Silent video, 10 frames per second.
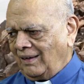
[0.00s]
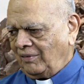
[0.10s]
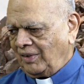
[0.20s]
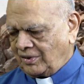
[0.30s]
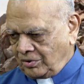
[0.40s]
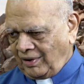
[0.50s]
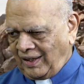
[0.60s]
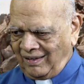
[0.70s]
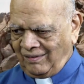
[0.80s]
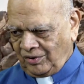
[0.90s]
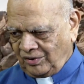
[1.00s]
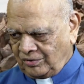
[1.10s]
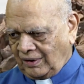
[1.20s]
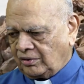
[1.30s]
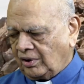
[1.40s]
which today of course
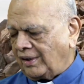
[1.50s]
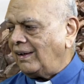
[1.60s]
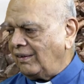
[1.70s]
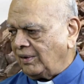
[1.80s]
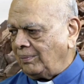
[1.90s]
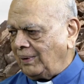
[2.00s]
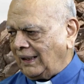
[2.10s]
has got a different meaning.